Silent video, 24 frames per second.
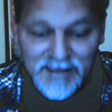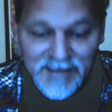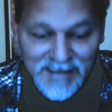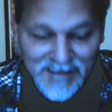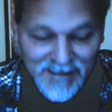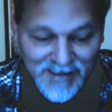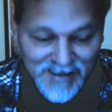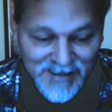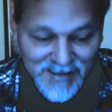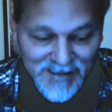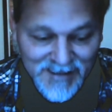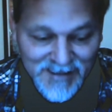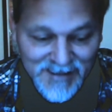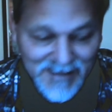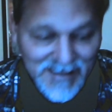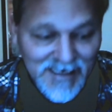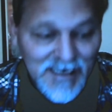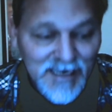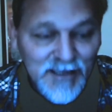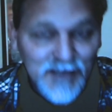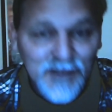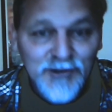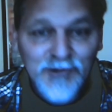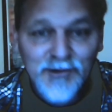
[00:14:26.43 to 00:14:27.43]
and see
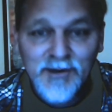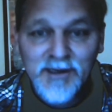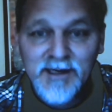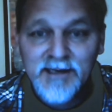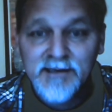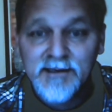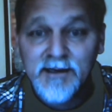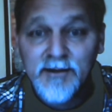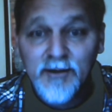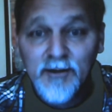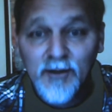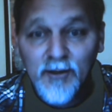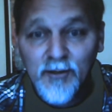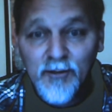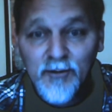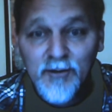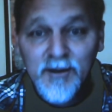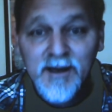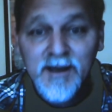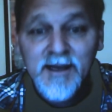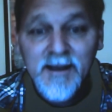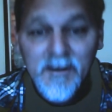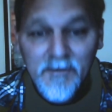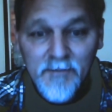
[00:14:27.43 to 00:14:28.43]
the trees and
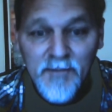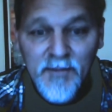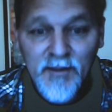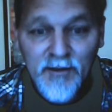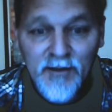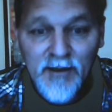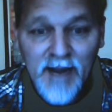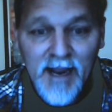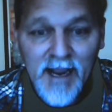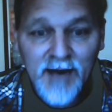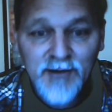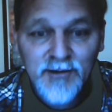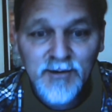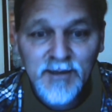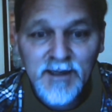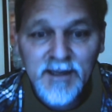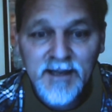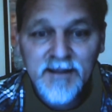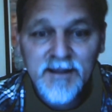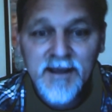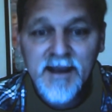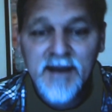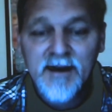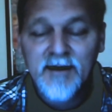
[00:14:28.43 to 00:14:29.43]
know they're
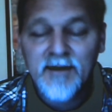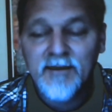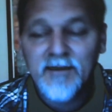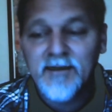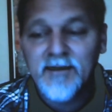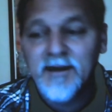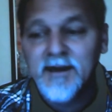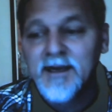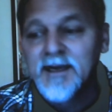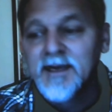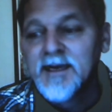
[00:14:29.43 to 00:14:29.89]
actually there.